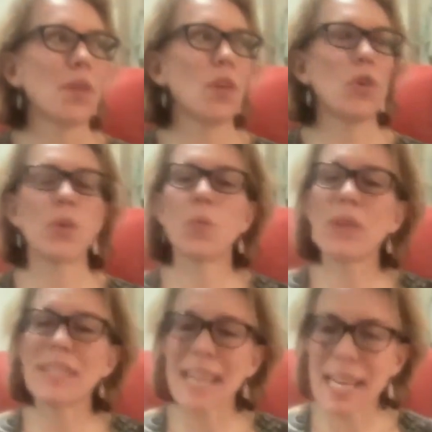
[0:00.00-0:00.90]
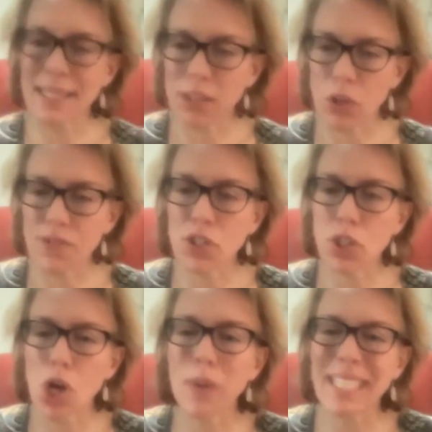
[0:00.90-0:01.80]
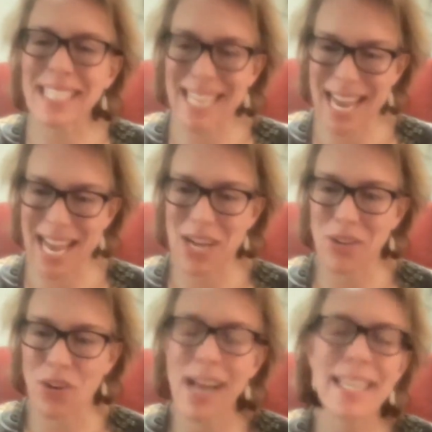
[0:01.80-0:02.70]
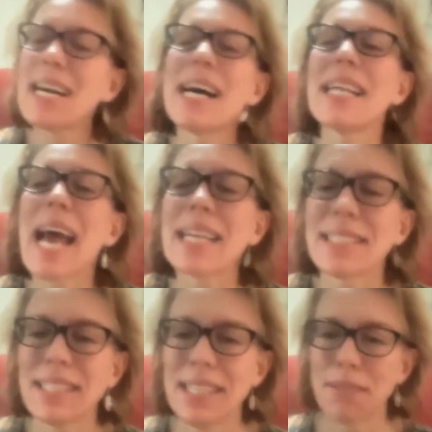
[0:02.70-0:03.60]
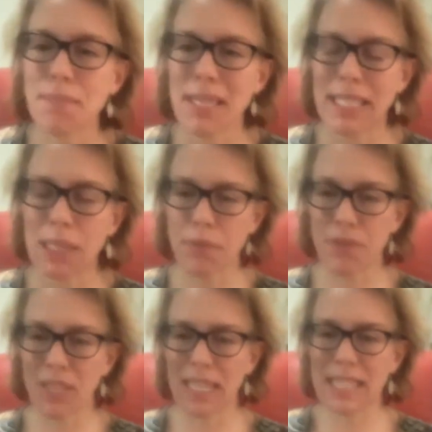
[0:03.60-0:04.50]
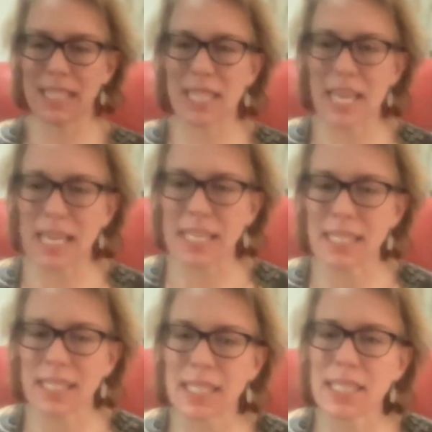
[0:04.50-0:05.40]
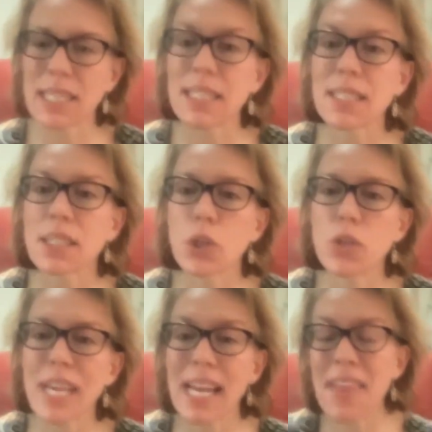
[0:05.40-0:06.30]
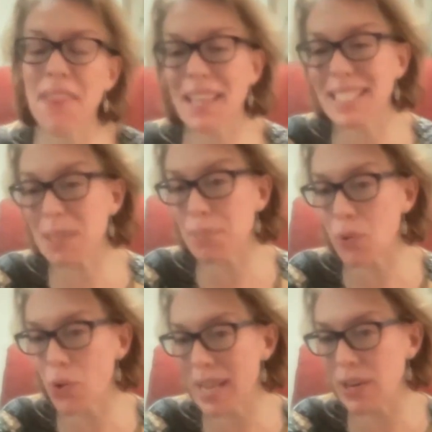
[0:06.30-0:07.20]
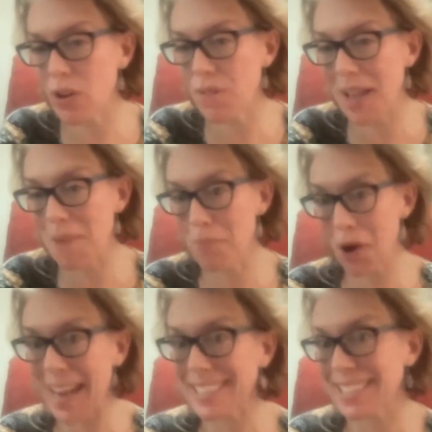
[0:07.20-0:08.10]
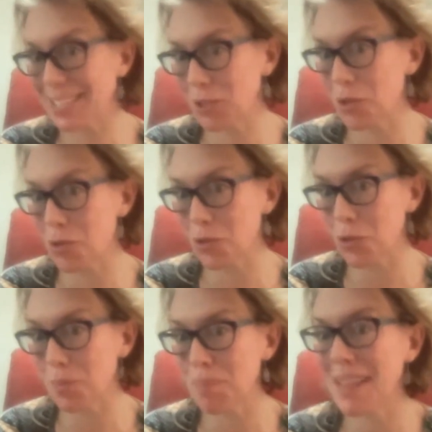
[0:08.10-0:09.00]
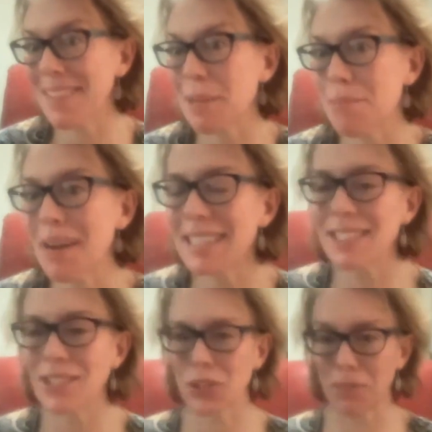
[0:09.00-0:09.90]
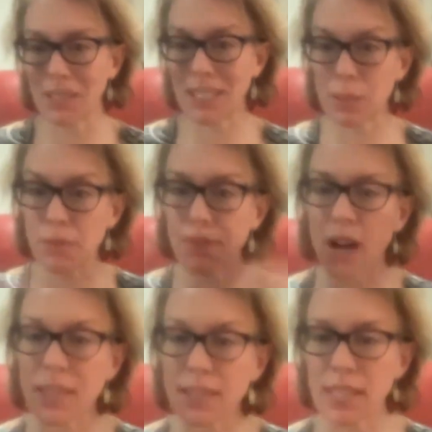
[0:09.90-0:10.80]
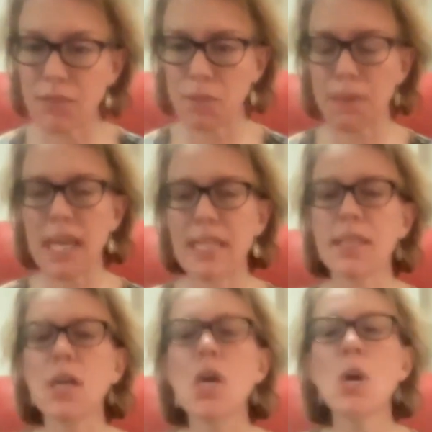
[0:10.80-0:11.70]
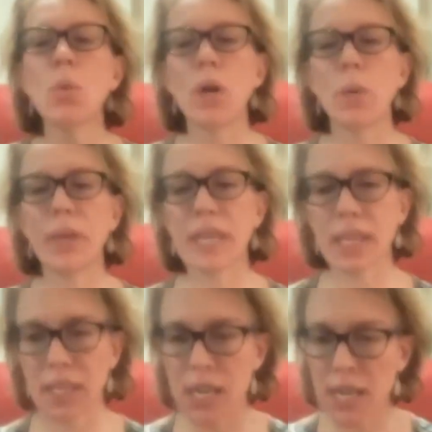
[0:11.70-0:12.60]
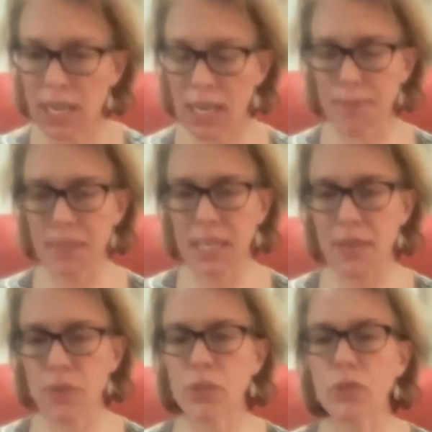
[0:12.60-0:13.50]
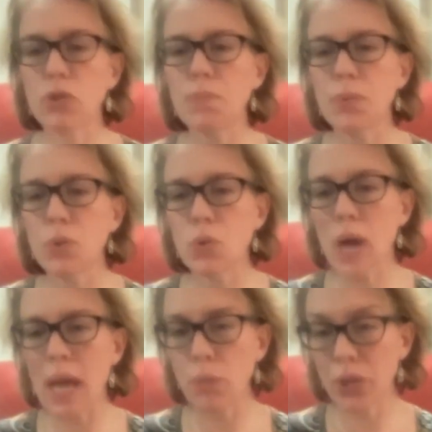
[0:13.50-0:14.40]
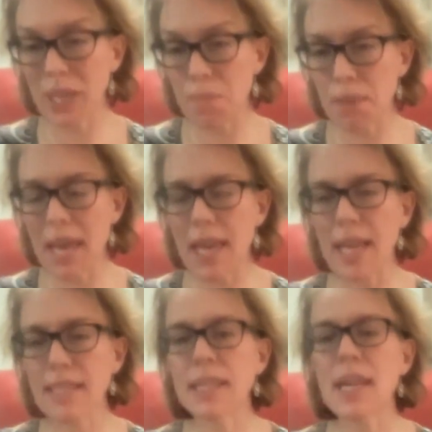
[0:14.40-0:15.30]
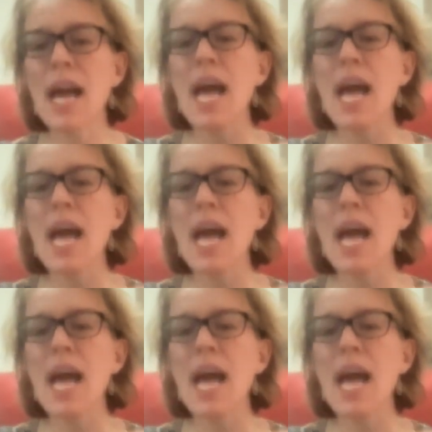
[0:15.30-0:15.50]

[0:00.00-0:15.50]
you know, it takes a lot of slowing down. I can't access my deeper feelings and needs unless I slow down. And that's the point of our practice group, monthly practice groups, is to provide a safe space where we can come together as a group and work in pairs